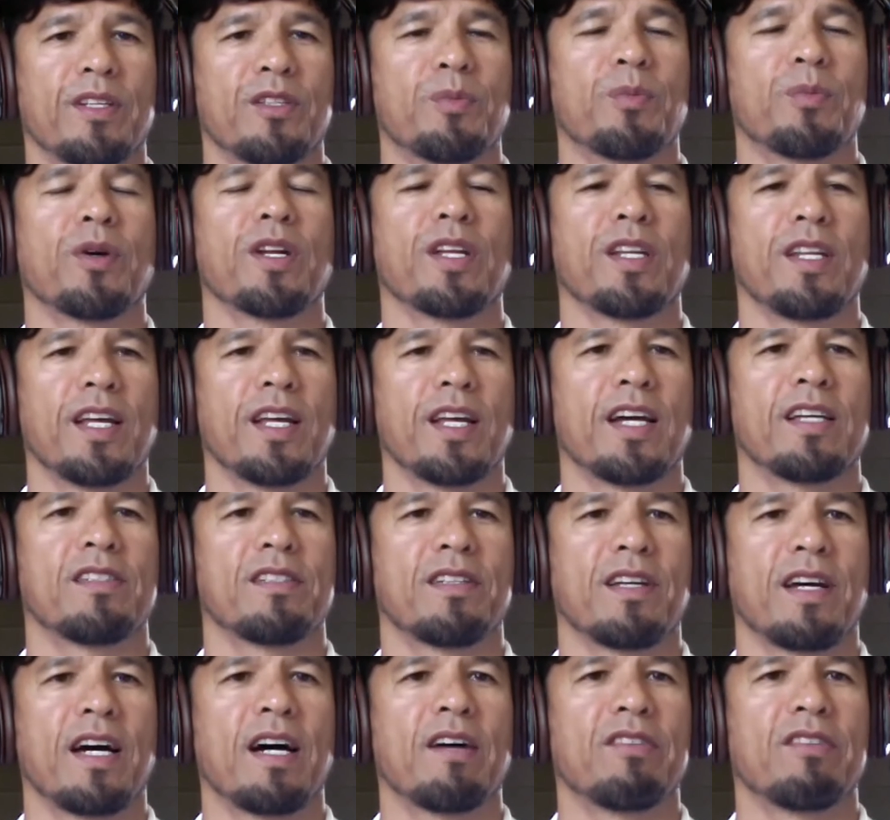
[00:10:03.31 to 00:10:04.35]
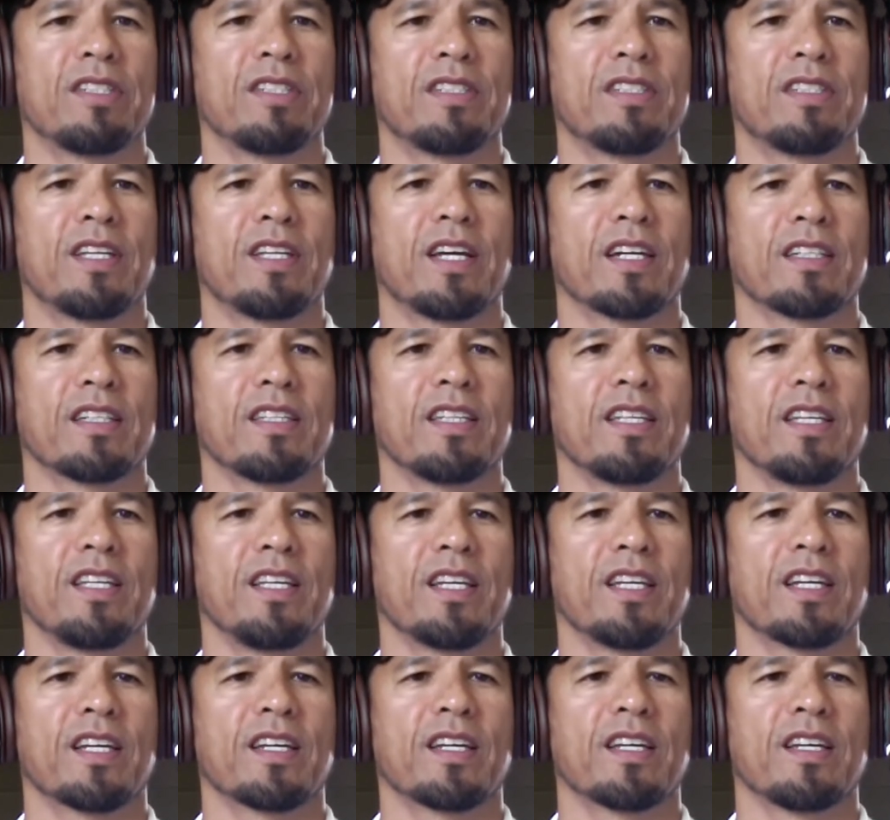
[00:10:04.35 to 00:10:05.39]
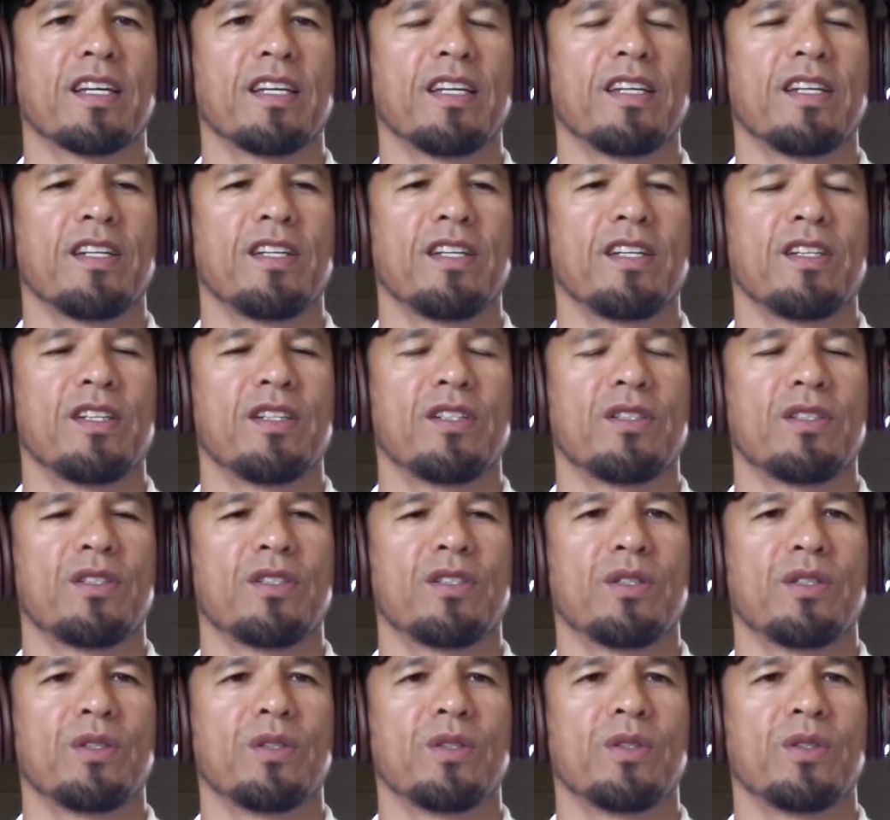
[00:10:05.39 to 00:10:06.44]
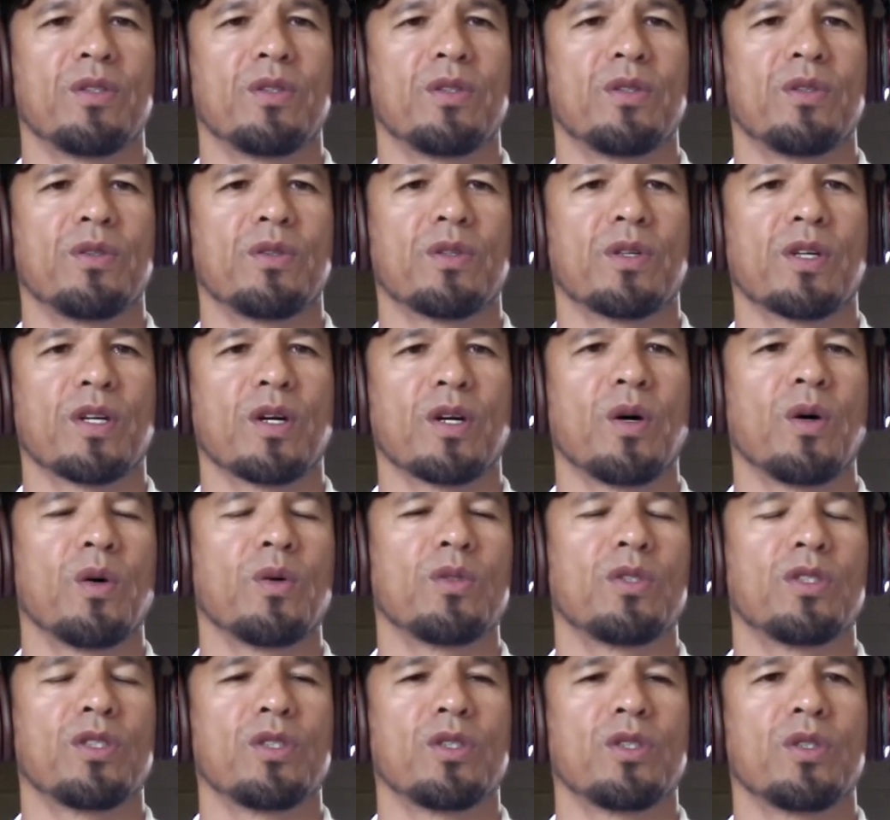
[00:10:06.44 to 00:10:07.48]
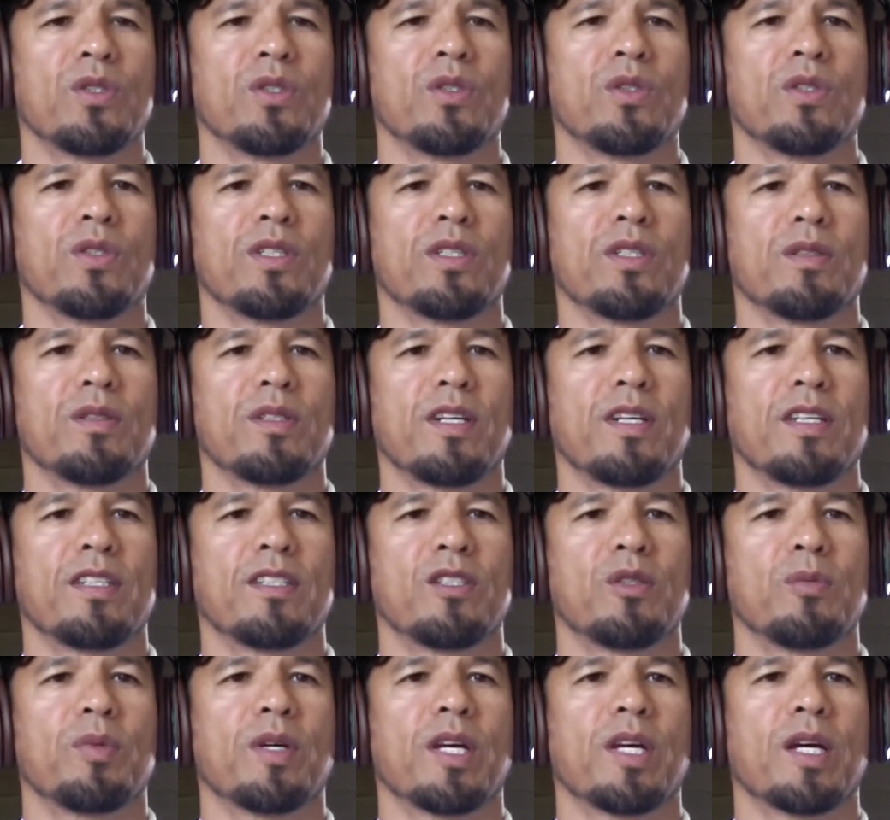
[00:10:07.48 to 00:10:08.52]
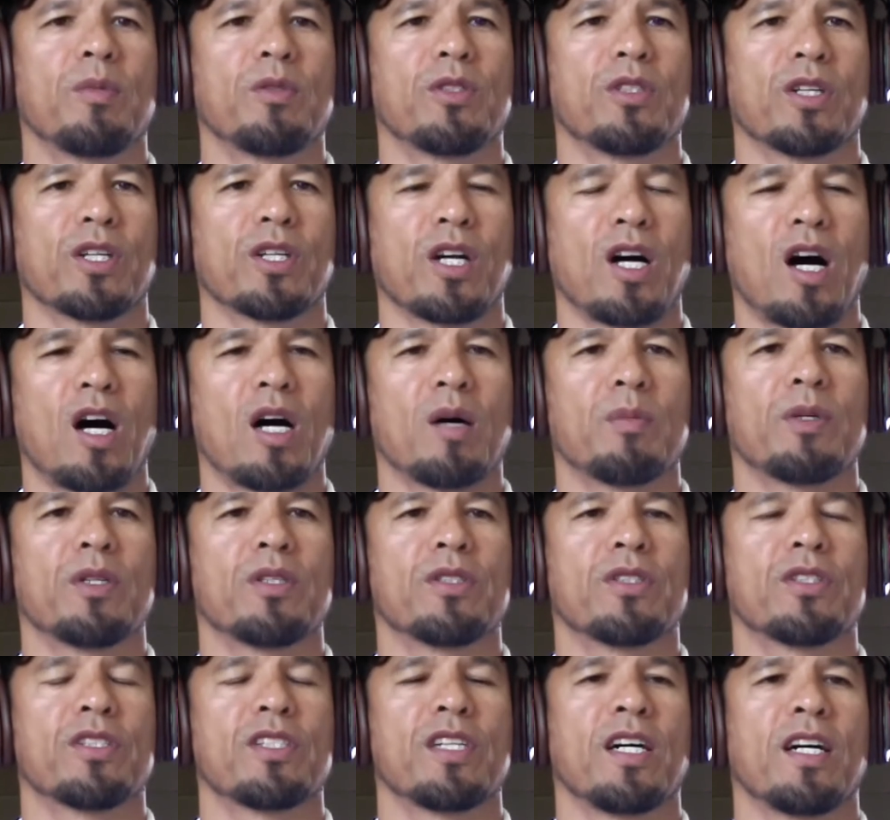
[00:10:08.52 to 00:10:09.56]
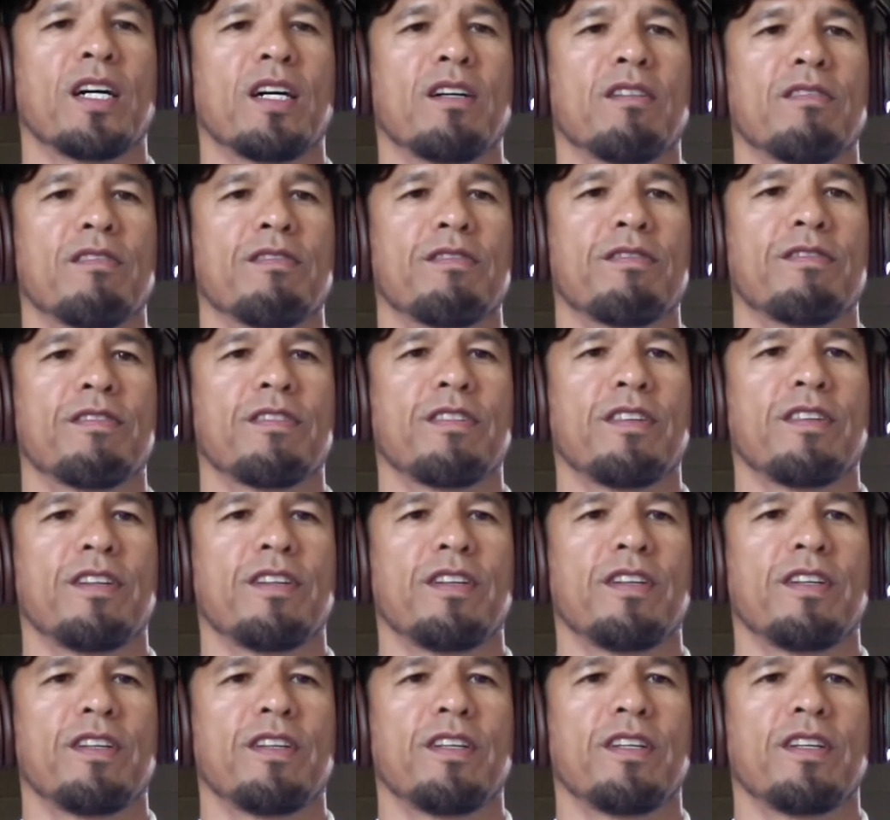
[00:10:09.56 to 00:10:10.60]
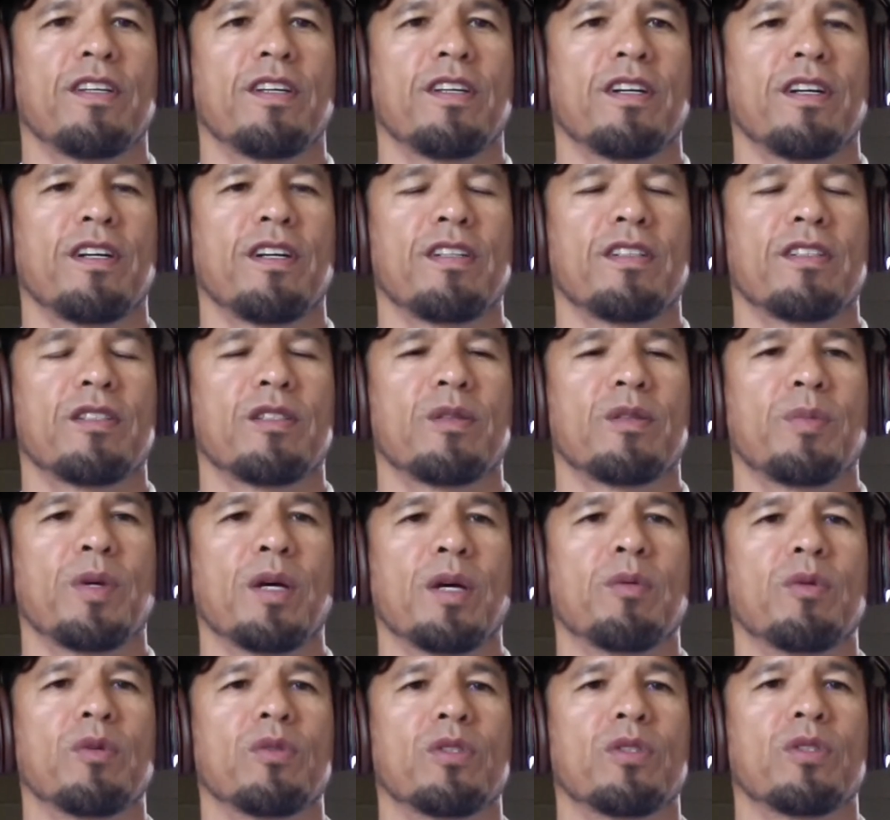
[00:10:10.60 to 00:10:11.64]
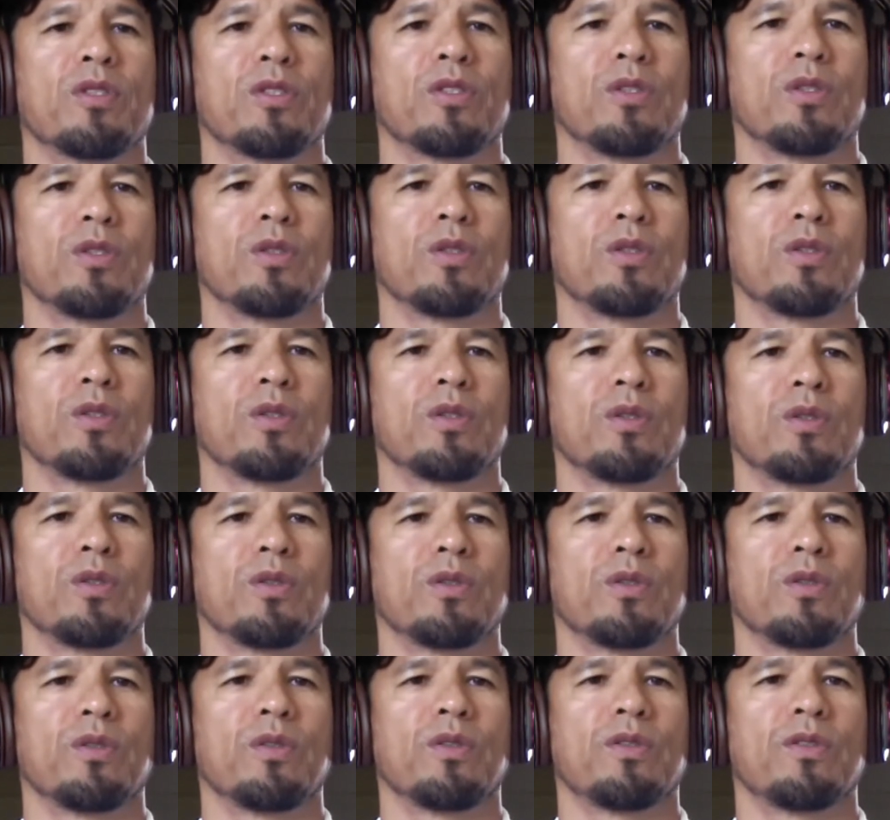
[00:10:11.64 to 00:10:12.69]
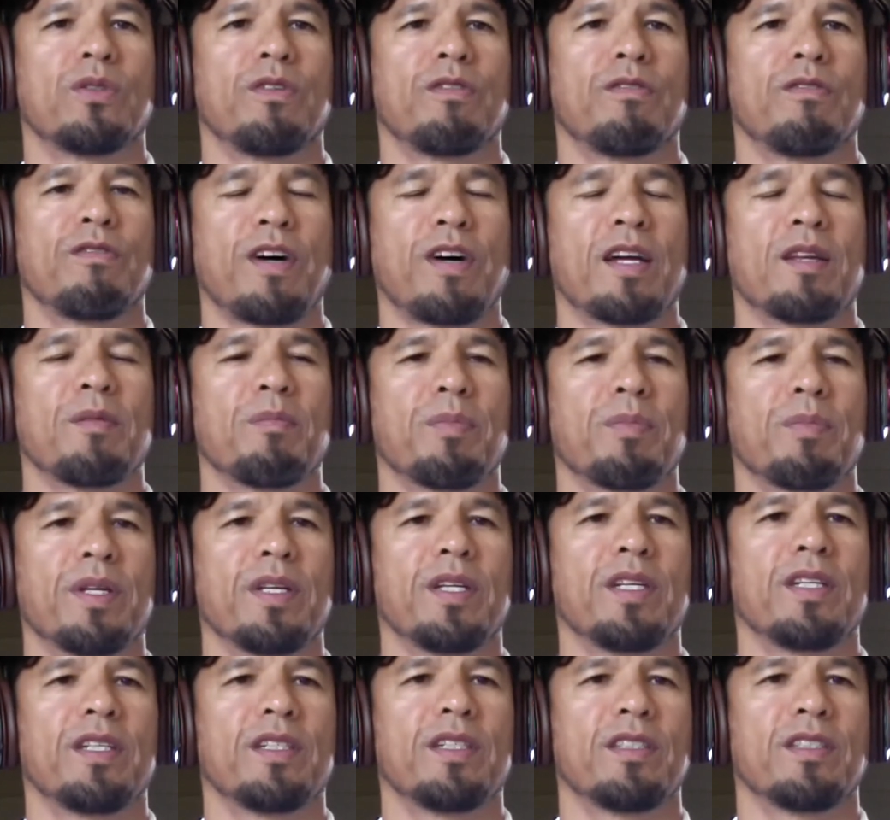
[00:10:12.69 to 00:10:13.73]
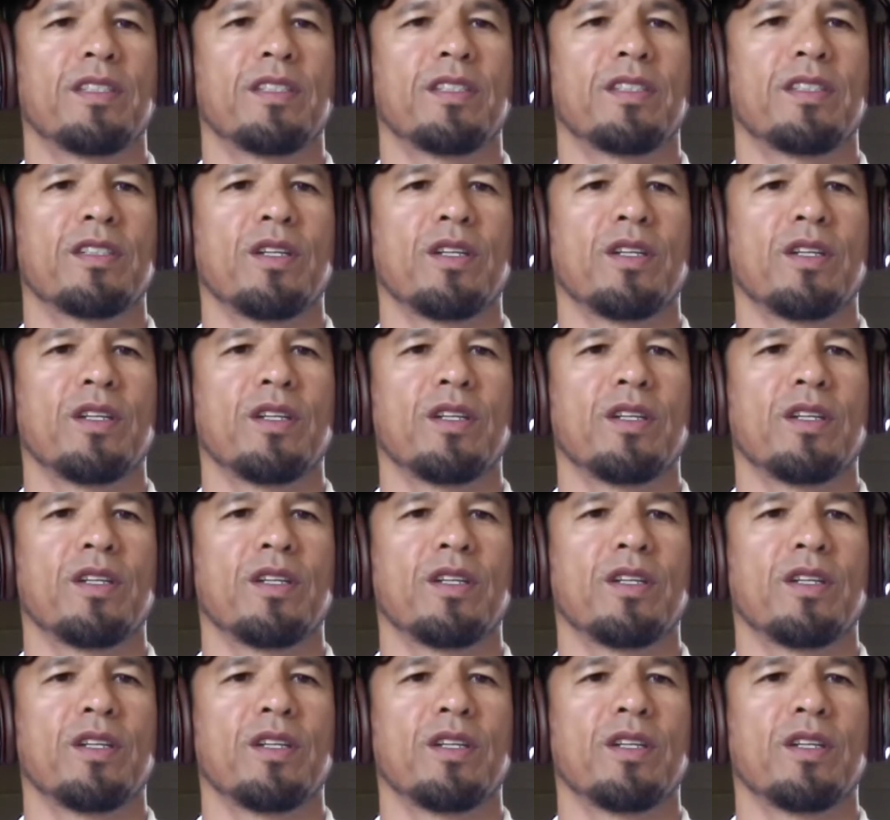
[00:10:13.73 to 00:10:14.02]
pretty nice to have a technique to go to and, and to be able to calm yourself, to be able to find peace